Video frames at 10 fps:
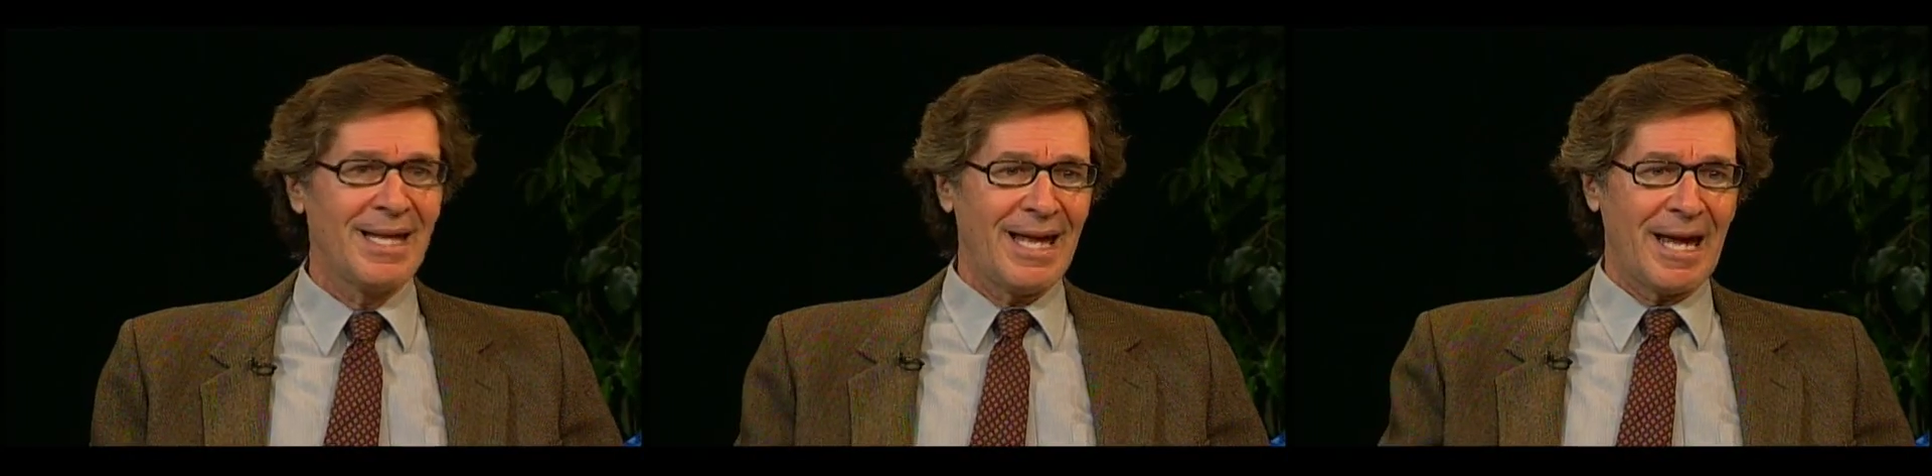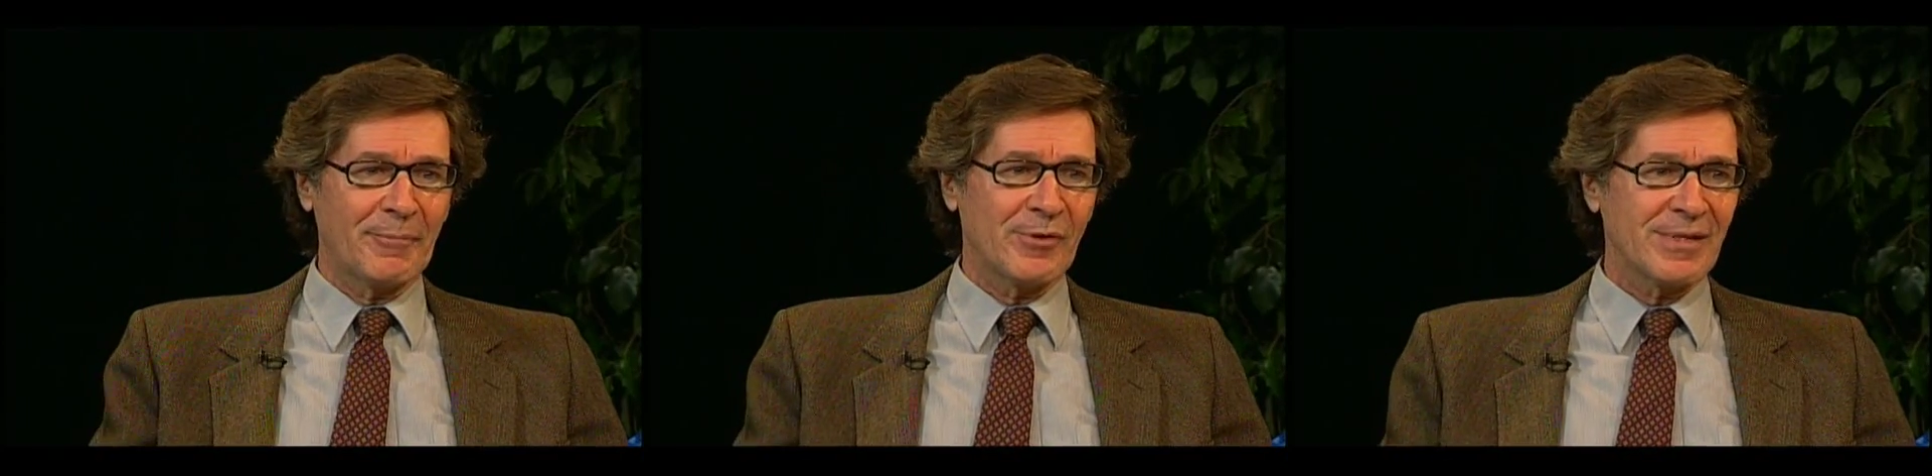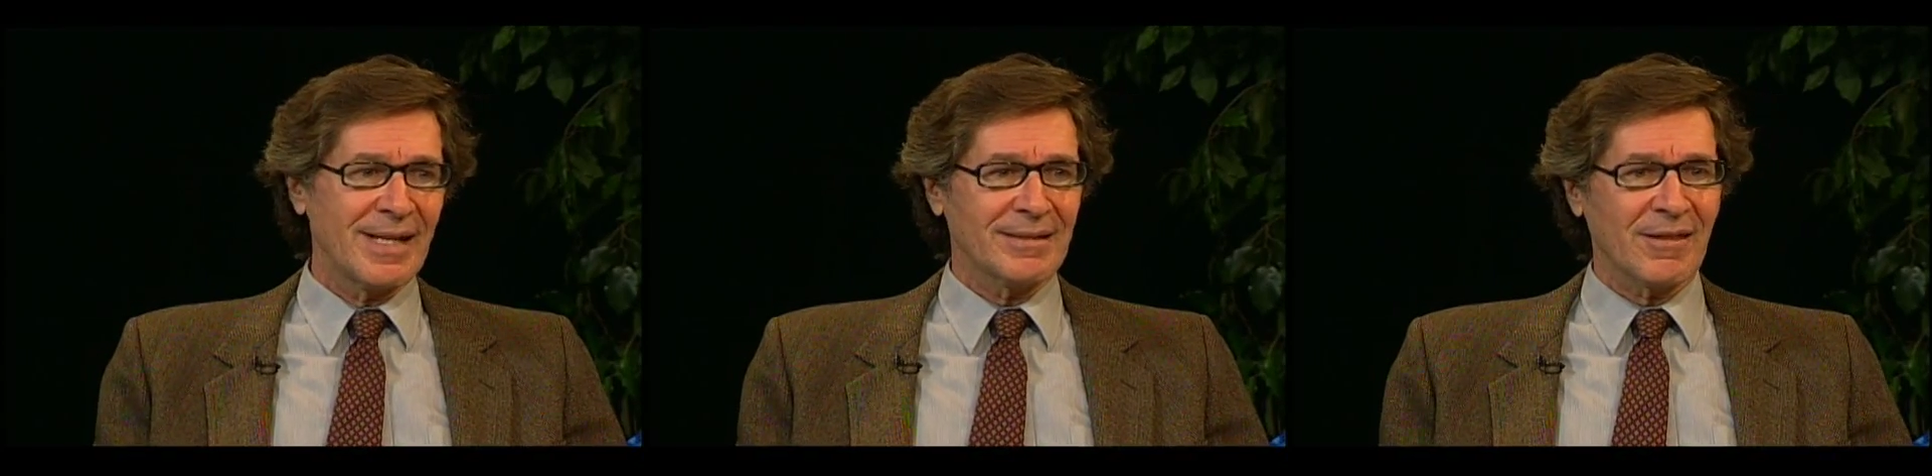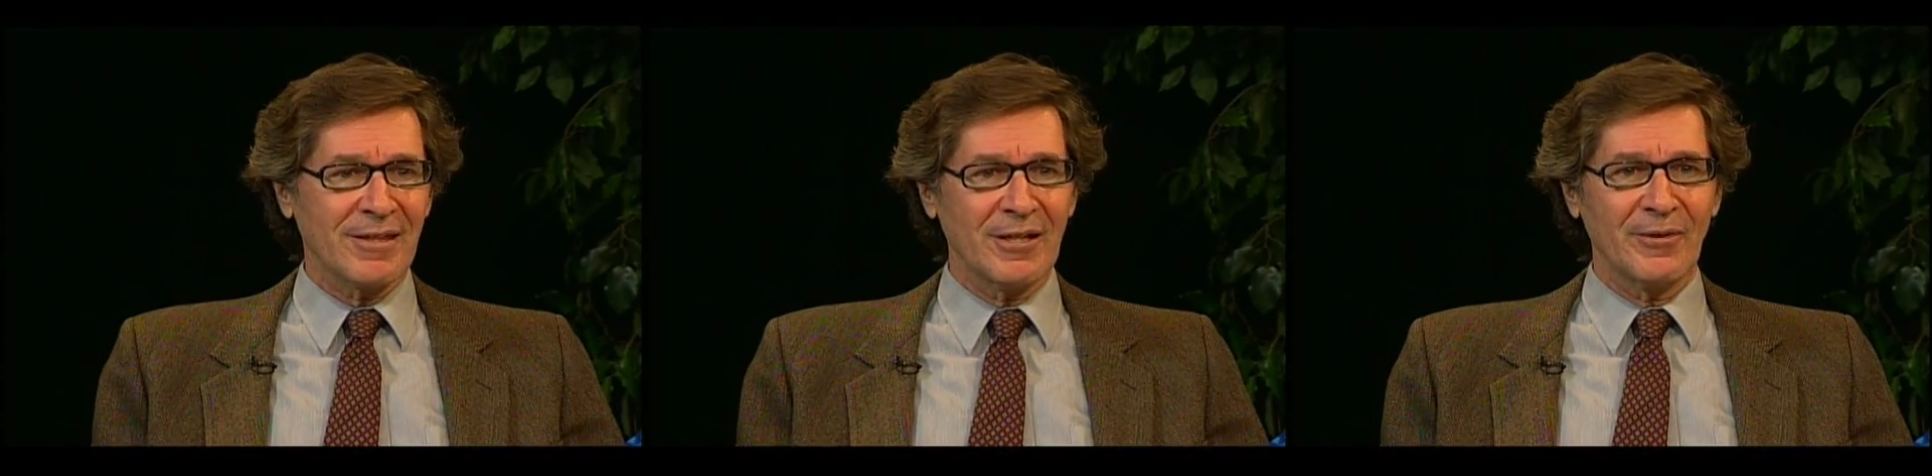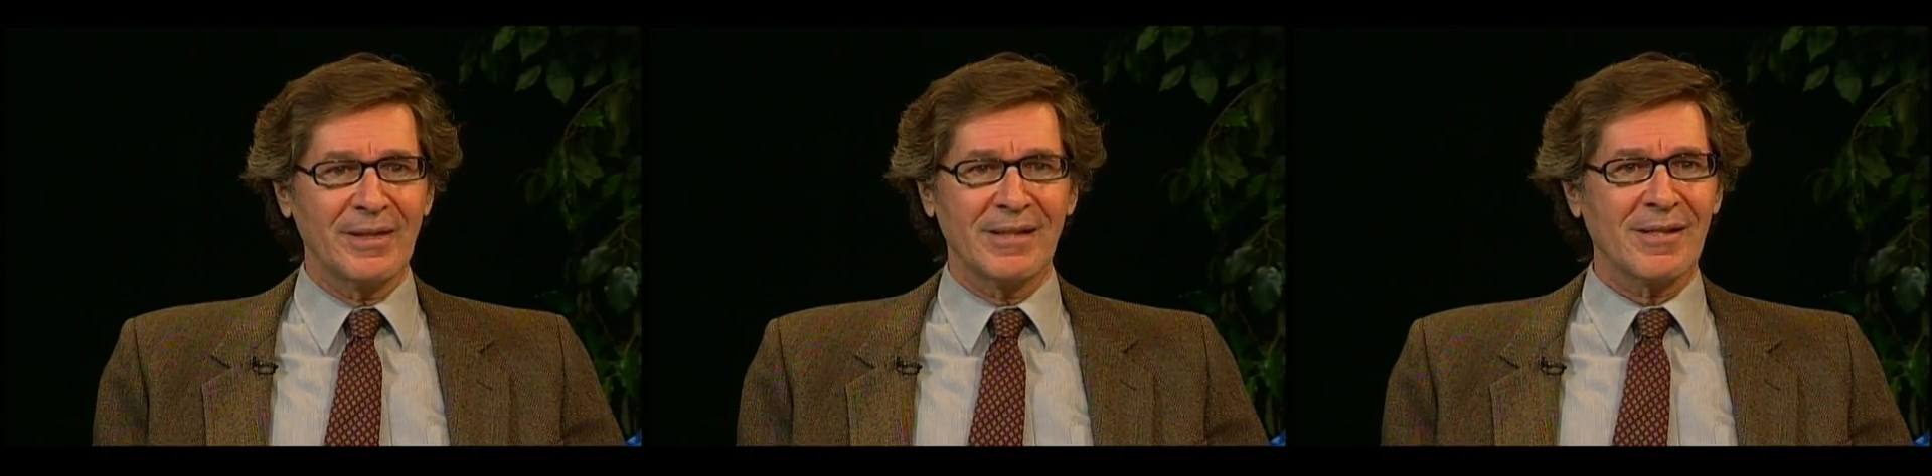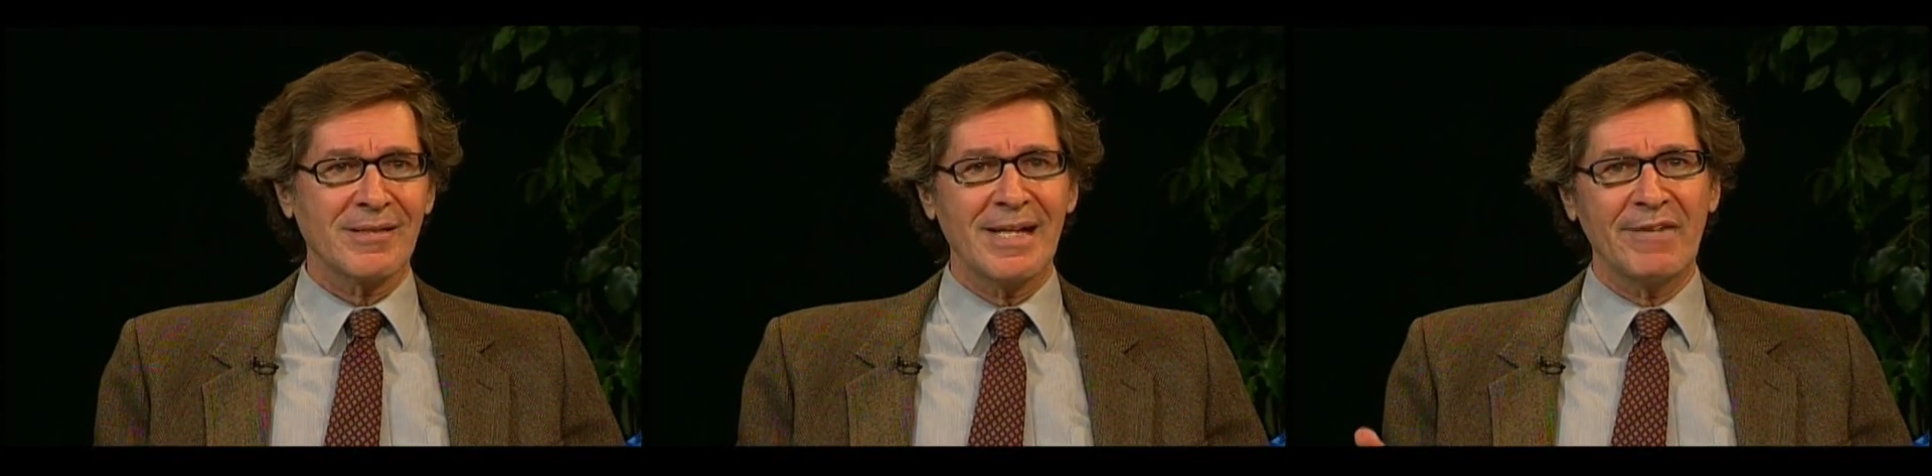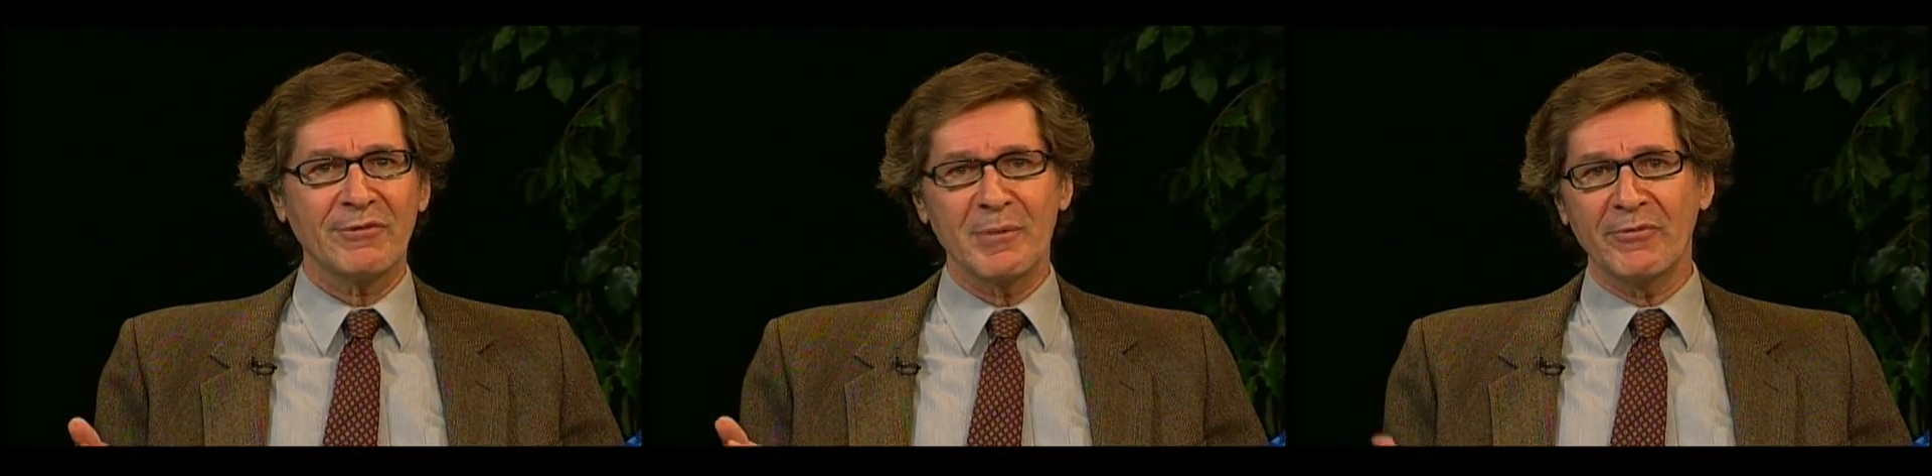and present a theory, and it doesn't
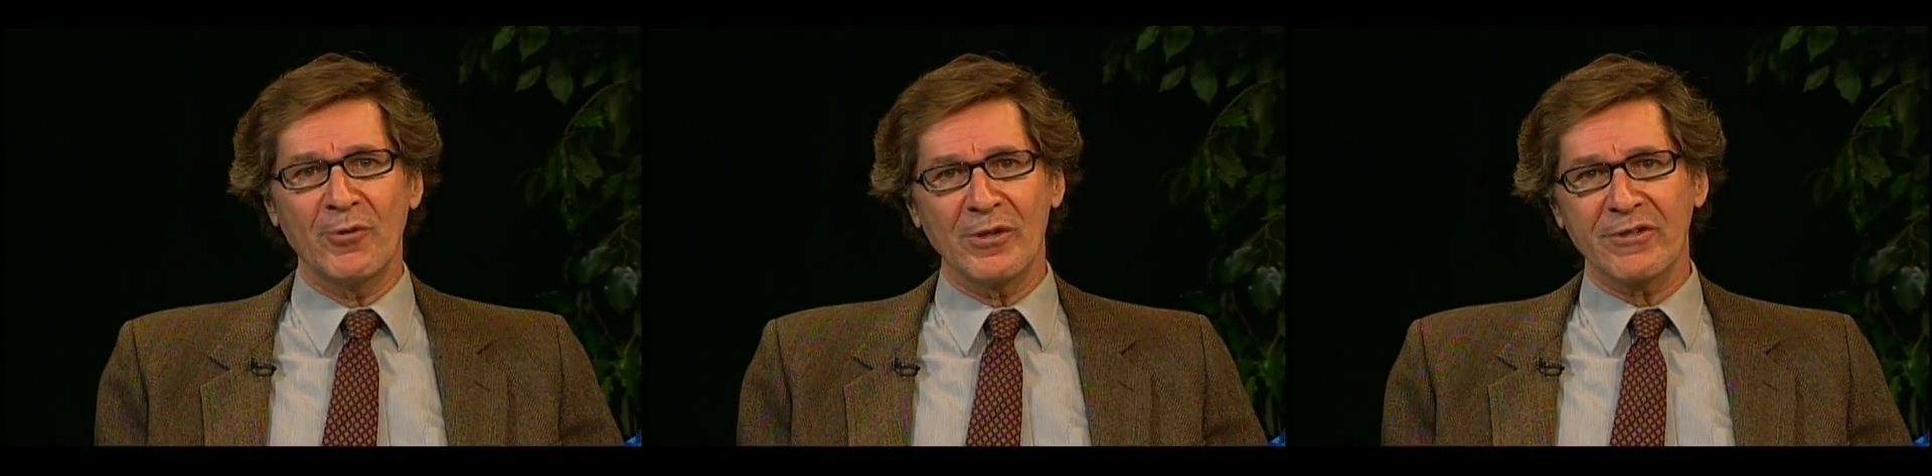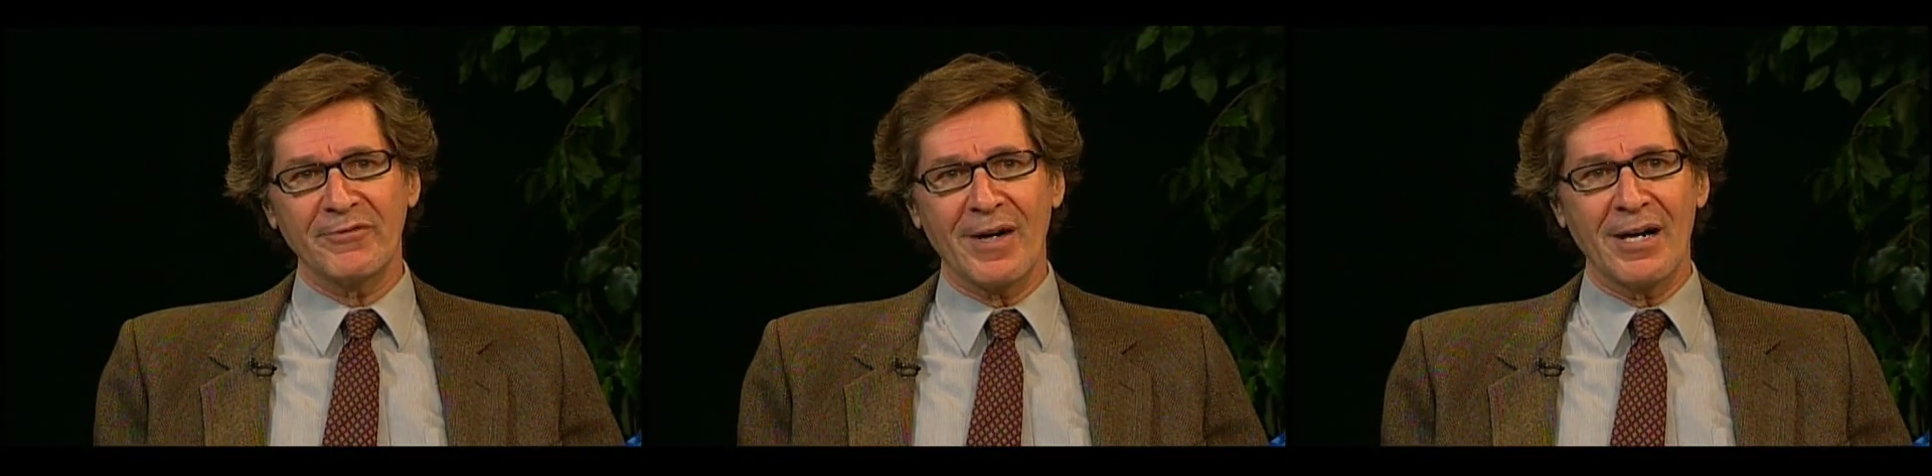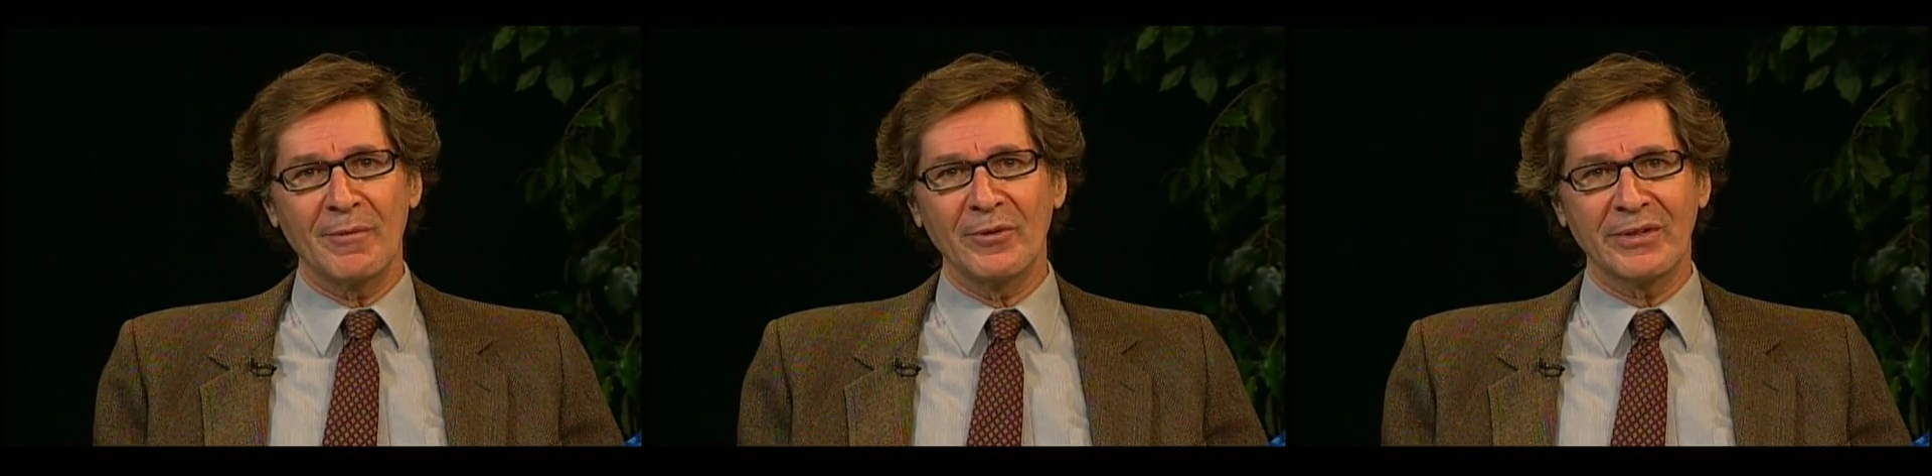have to be falsifiable.